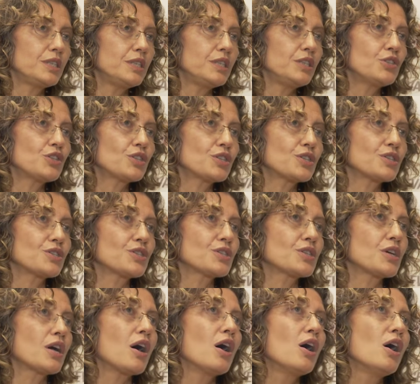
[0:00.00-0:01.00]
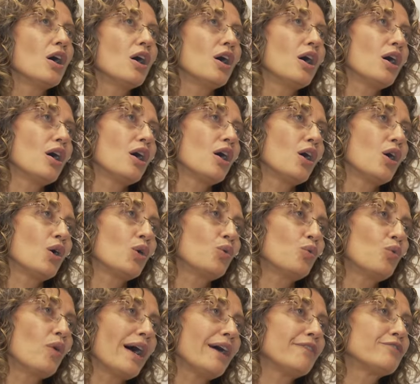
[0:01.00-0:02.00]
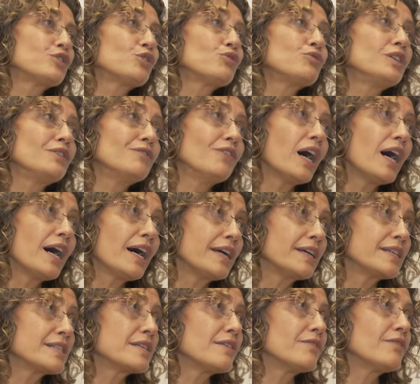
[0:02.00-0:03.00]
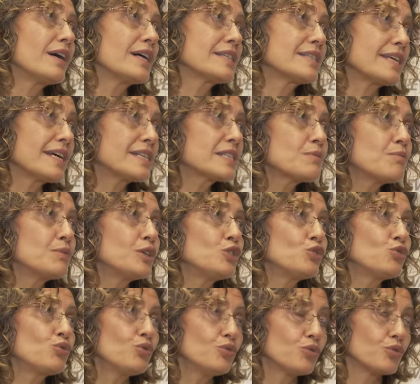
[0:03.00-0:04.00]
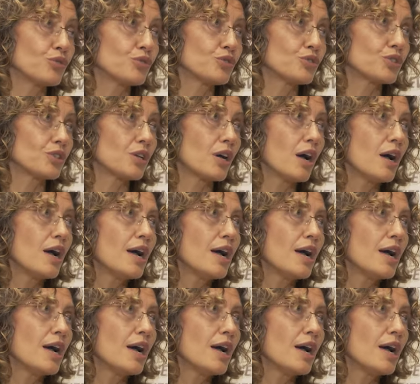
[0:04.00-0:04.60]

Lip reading: teachers who have to devise assessment tools